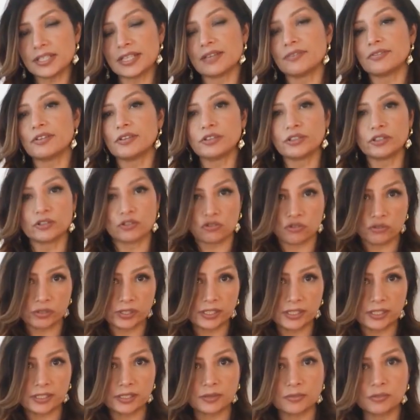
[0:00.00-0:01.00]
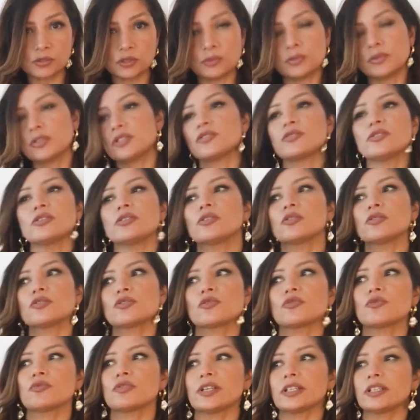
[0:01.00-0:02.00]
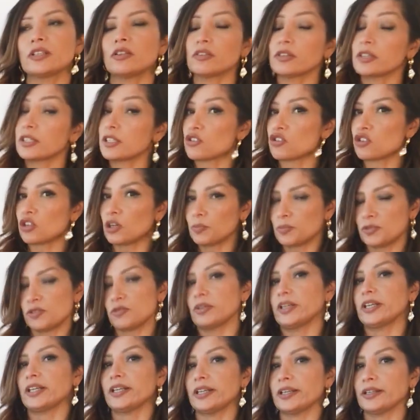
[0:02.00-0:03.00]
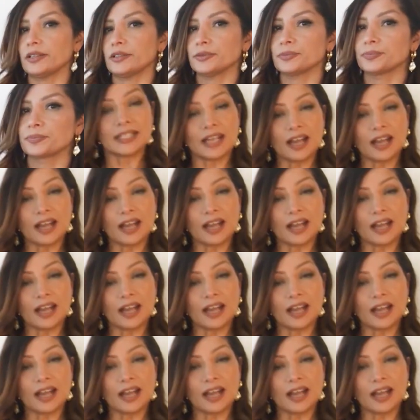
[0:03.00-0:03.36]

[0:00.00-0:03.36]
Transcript: They're very on trend at the moment, so you'll also find a lot in the shops right now.